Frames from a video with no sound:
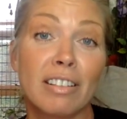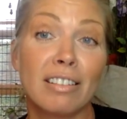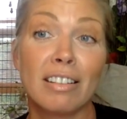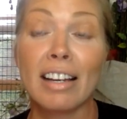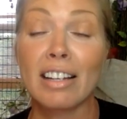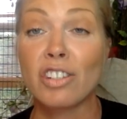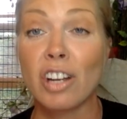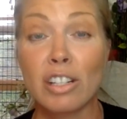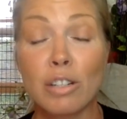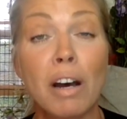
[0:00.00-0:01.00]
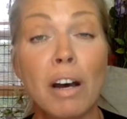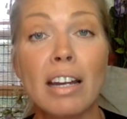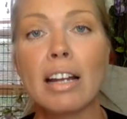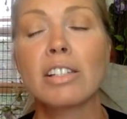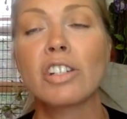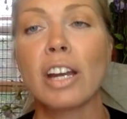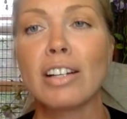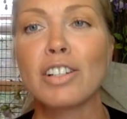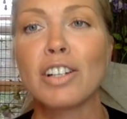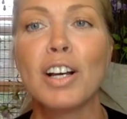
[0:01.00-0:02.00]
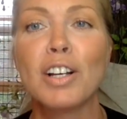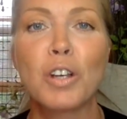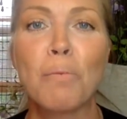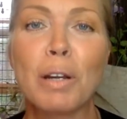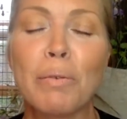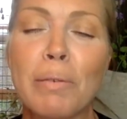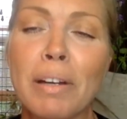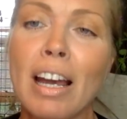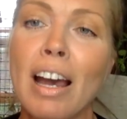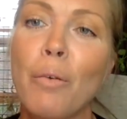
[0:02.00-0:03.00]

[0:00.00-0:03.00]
like it's changed mine and it's changed so many women.